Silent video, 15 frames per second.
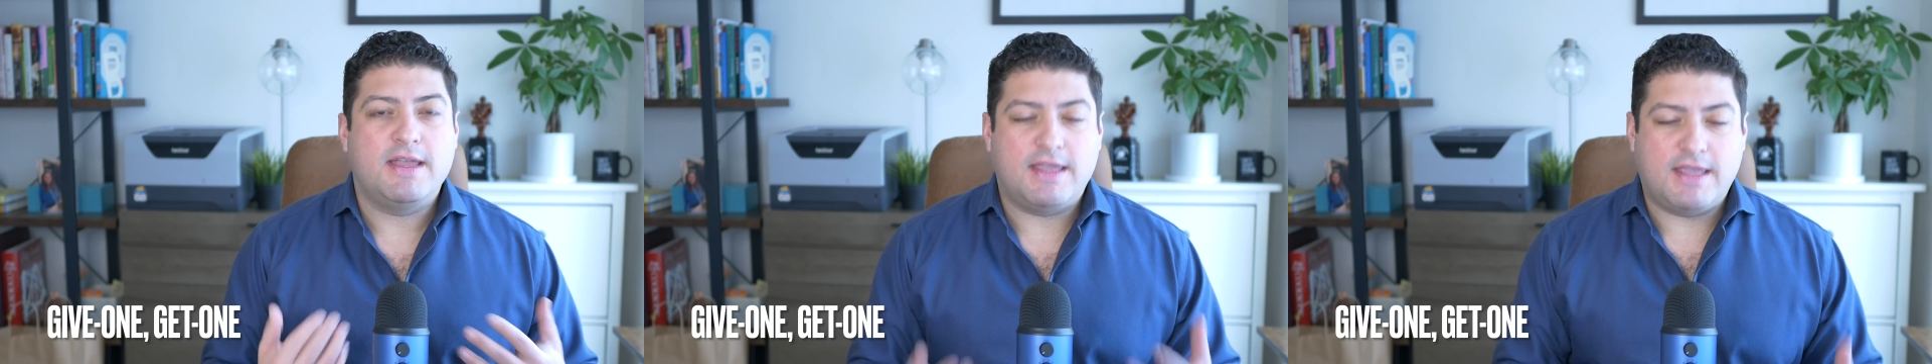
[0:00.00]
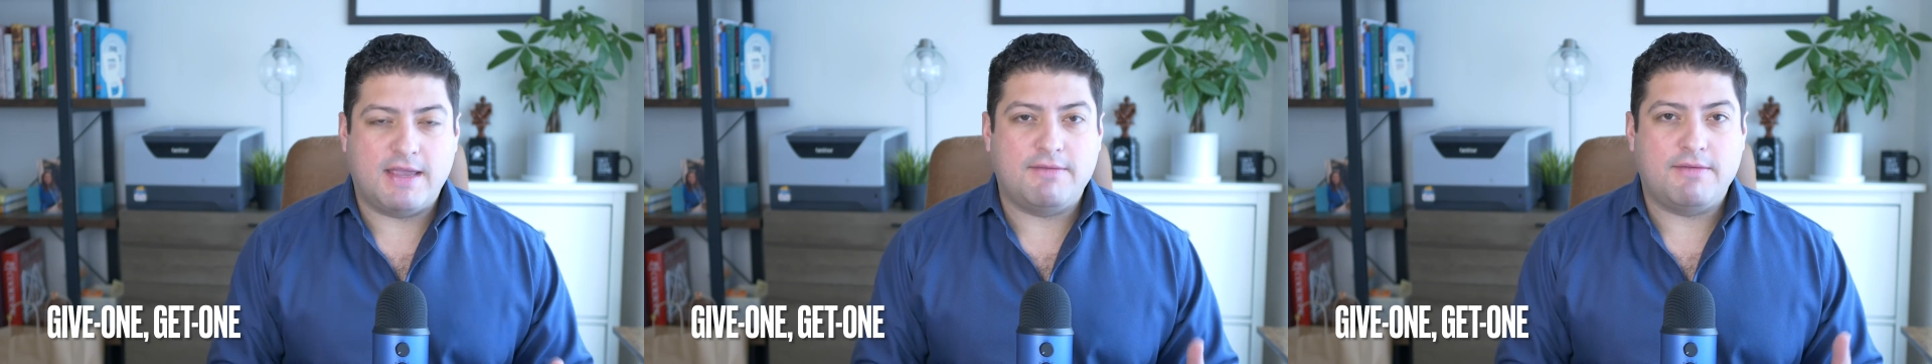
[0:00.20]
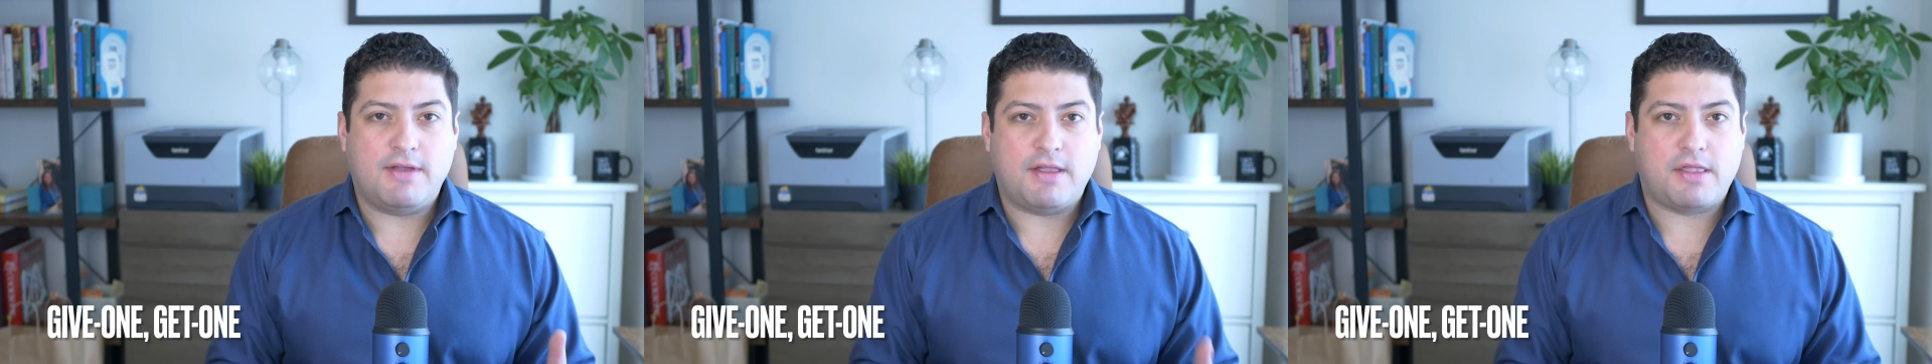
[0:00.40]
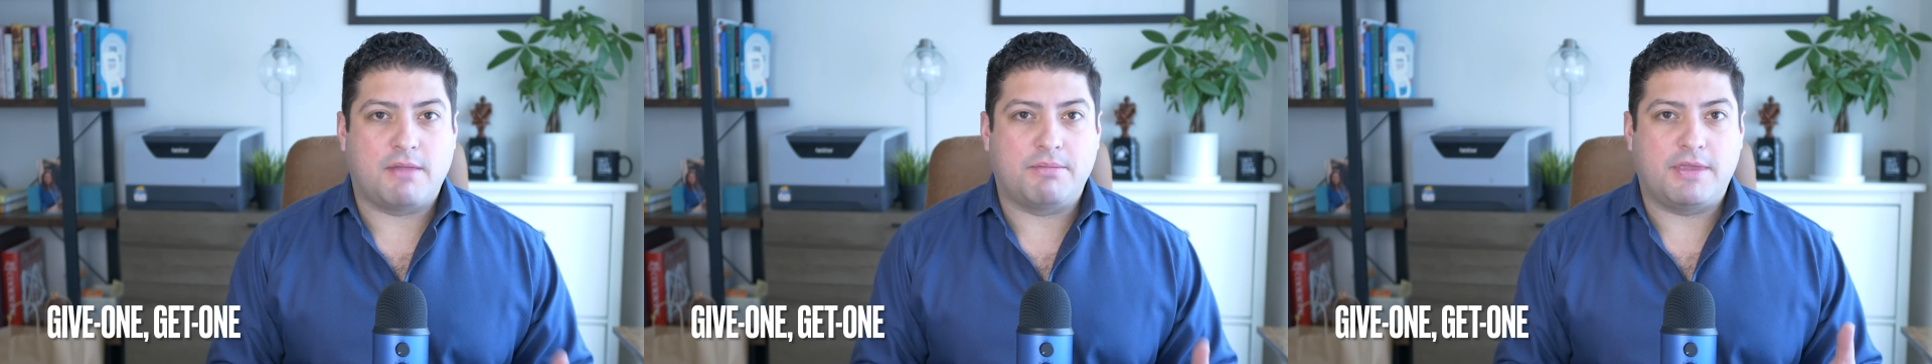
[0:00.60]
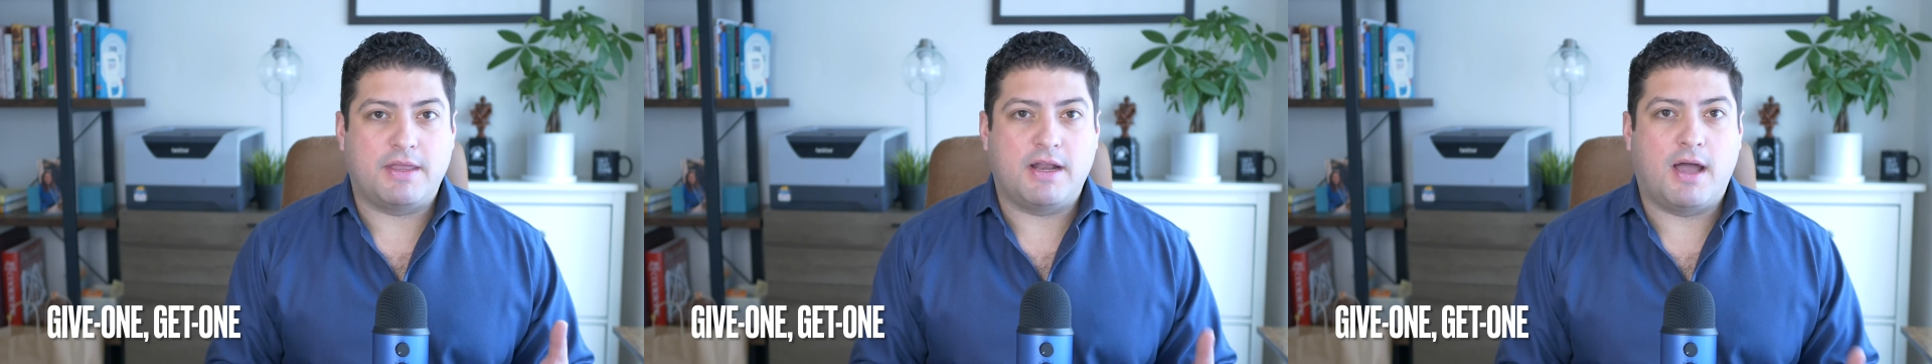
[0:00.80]
give
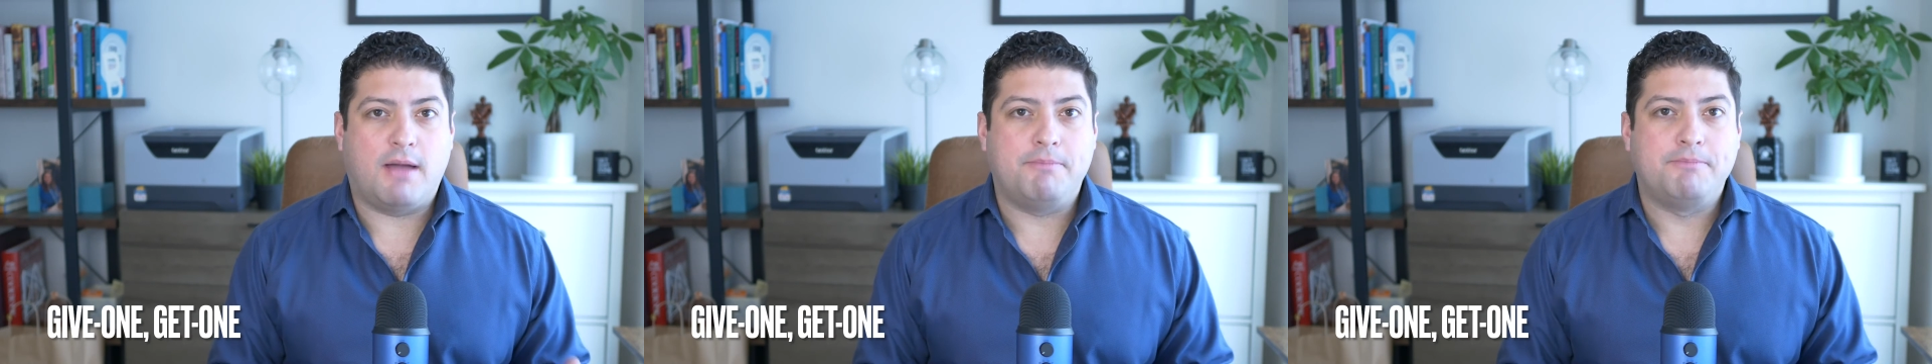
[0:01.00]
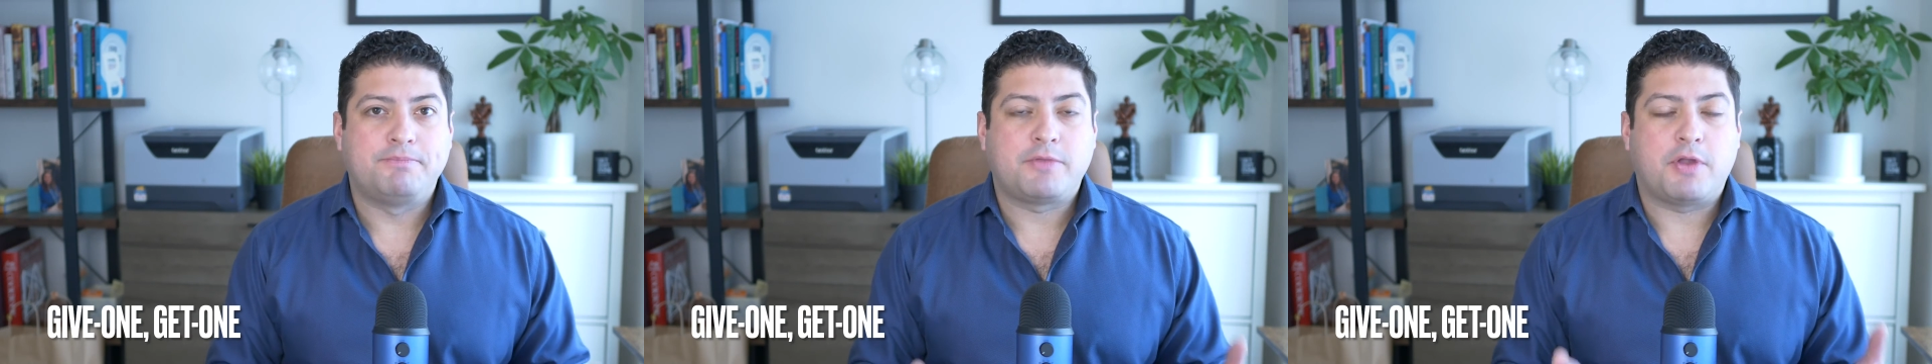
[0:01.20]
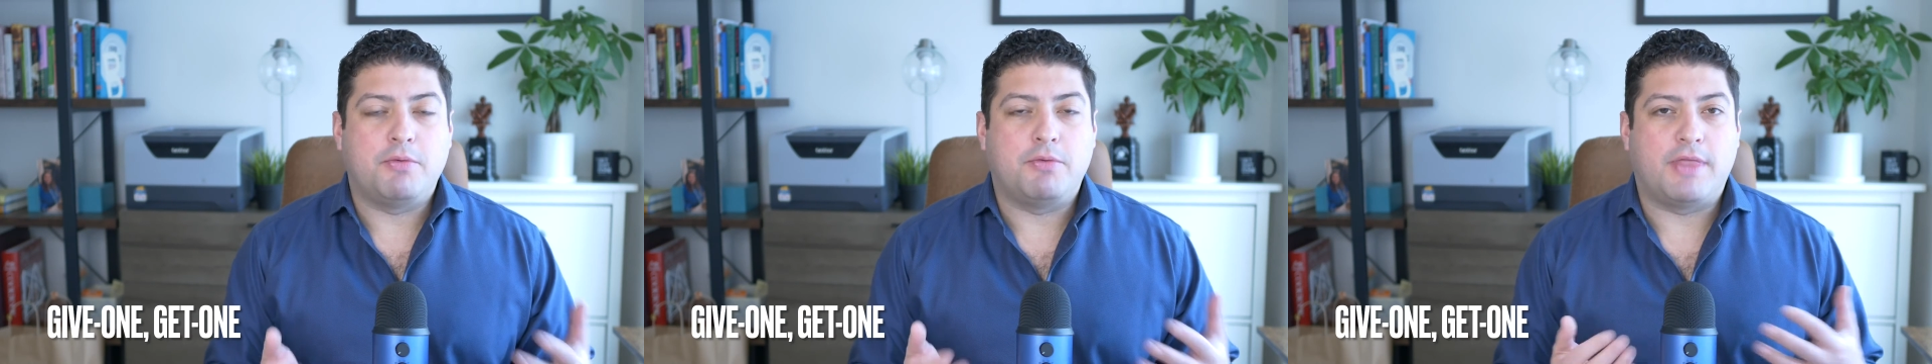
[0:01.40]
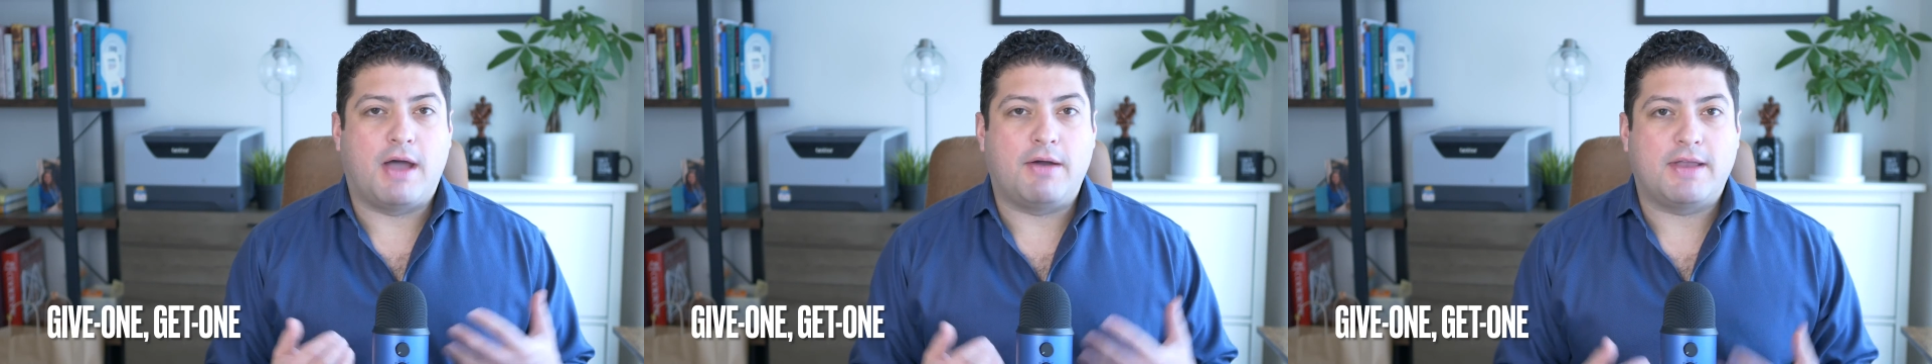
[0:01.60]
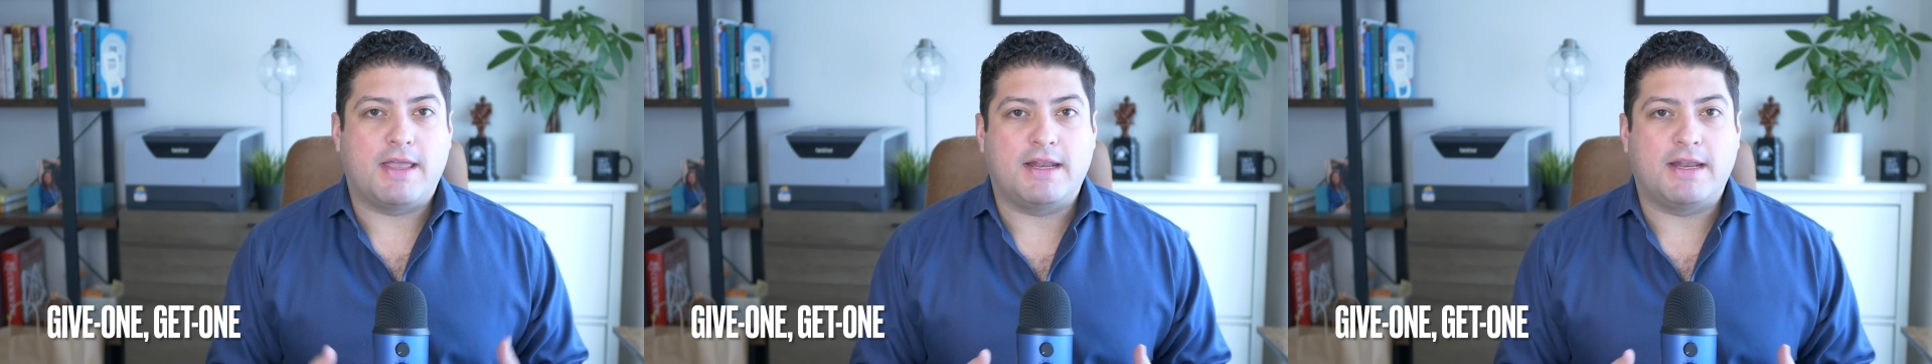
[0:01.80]
something up without